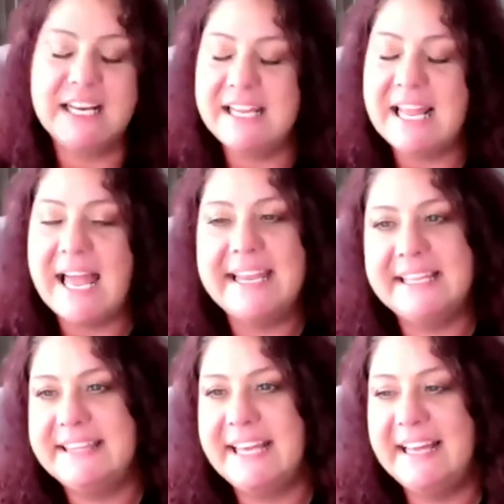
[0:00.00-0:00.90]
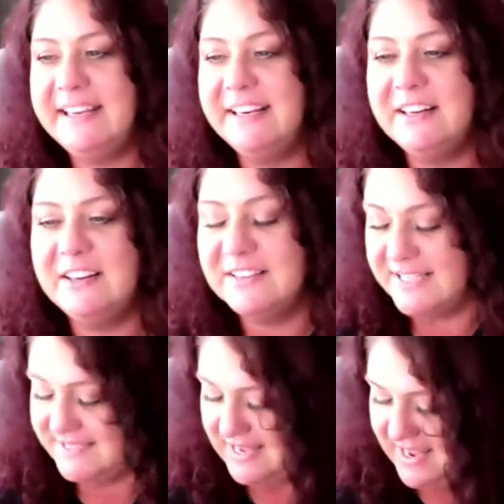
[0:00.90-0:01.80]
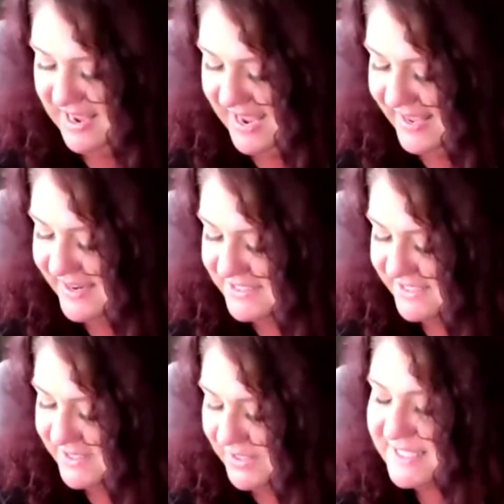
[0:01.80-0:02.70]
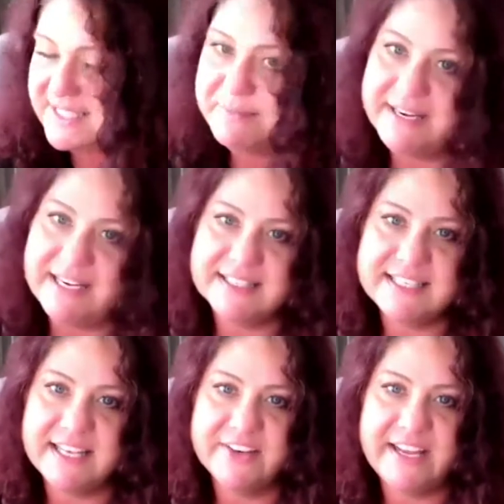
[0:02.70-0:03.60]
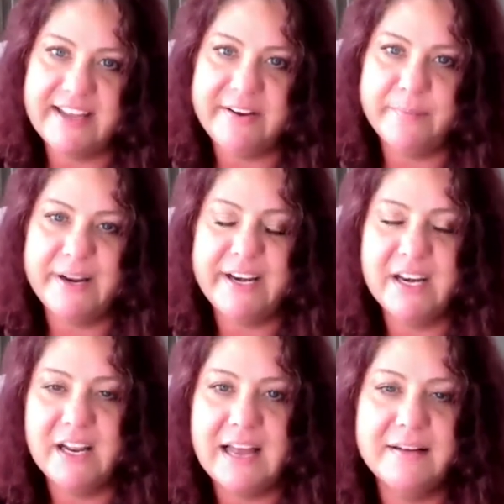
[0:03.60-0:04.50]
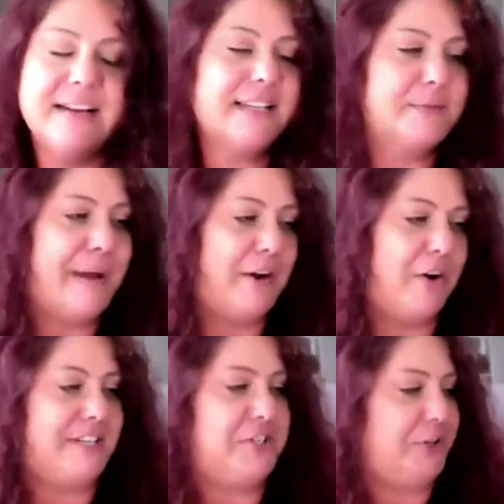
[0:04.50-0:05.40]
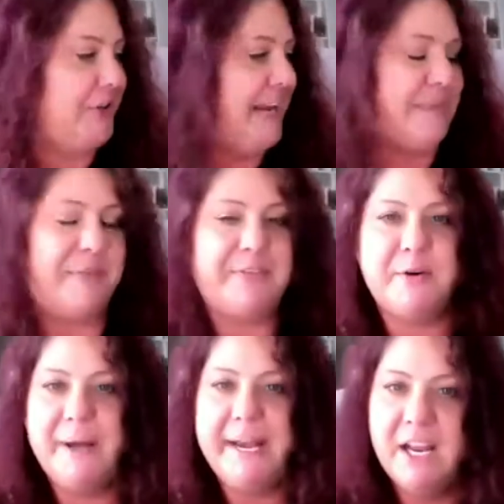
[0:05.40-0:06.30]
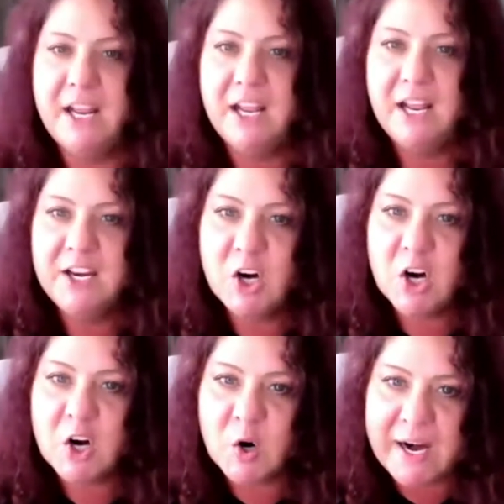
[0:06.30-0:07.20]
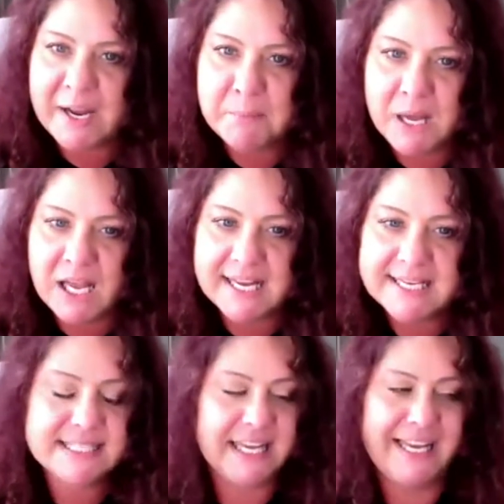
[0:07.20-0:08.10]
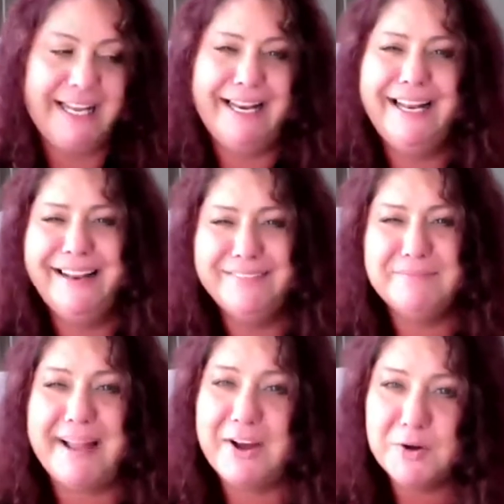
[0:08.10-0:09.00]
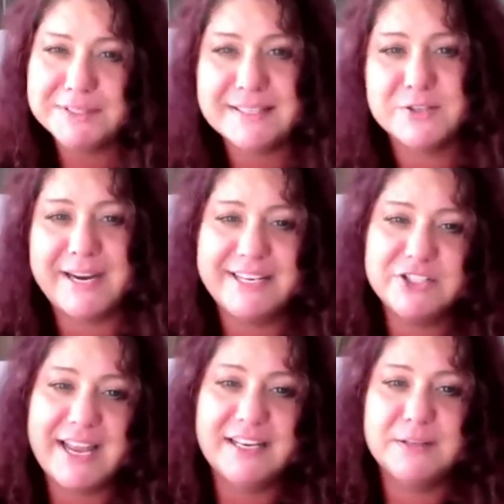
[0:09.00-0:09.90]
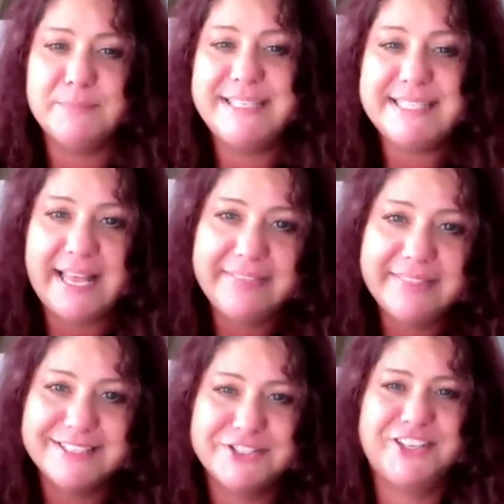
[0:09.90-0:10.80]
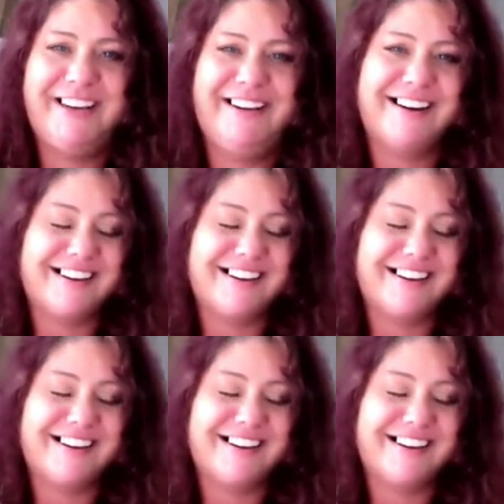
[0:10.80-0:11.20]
you, I get that, you know, because I actually told somebody else the other day, they went, because my grandchildren came out, they went, you're a grandma? I said, my oldest grandchild will be 10 this year.